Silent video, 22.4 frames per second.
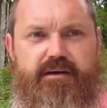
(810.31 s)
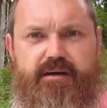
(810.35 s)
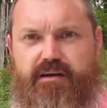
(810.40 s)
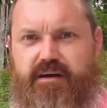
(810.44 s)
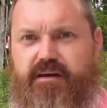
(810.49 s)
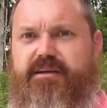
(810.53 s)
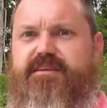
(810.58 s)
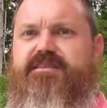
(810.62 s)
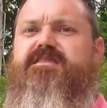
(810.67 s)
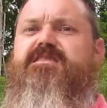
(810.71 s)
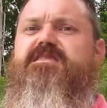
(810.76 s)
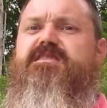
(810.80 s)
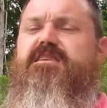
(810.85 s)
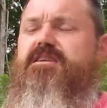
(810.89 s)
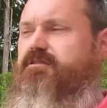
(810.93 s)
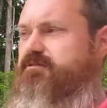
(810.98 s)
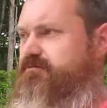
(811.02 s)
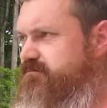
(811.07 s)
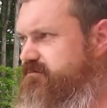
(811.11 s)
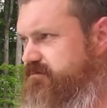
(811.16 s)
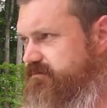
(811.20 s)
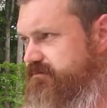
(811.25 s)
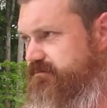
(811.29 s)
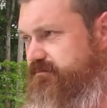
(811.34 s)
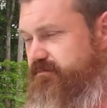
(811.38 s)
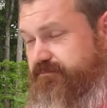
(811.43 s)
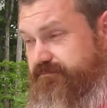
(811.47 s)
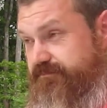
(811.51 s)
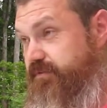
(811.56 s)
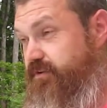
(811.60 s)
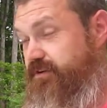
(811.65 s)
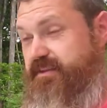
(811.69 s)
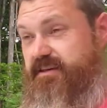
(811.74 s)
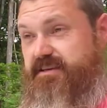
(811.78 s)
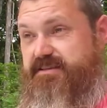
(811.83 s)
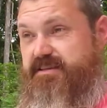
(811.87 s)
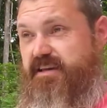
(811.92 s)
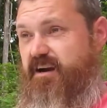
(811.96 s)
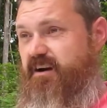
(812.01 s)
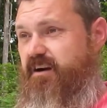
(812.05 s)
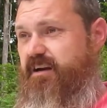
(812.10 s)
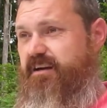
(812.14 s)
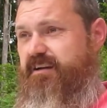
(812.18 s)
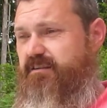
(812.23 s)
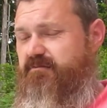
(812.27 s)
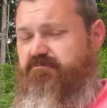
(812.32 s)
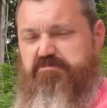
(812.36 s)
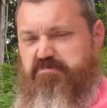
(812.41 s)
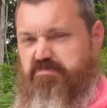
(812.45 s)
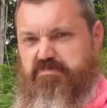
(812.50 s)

and it's still for this area